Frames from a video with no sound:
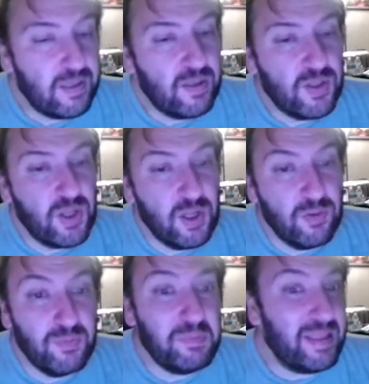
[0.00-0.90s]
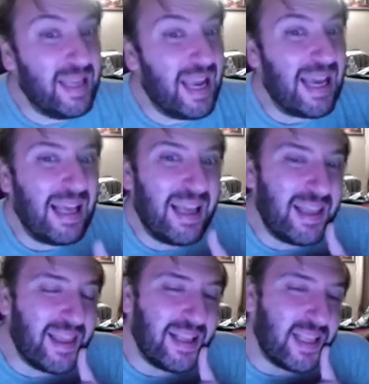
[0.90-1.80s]
So, yeah, I
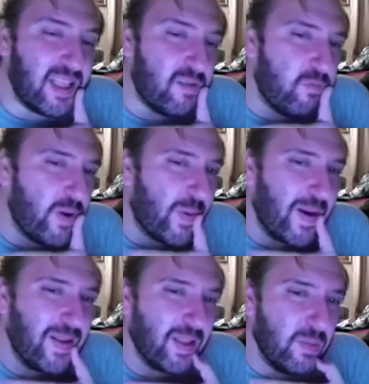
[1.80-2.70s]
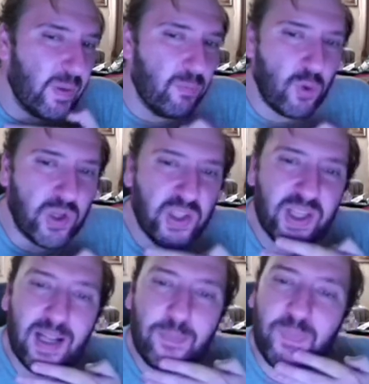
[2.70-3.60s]
think this requires a little bit more
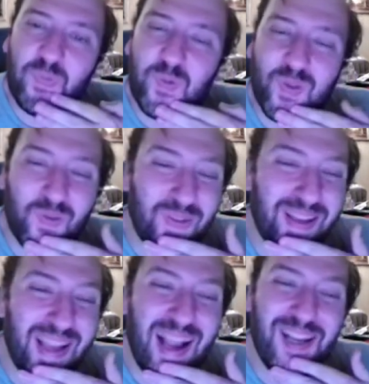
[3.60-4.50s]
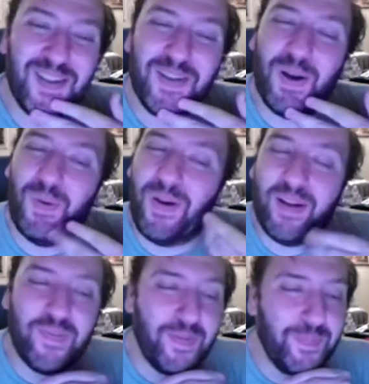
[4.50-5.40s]
setup to really actually go off.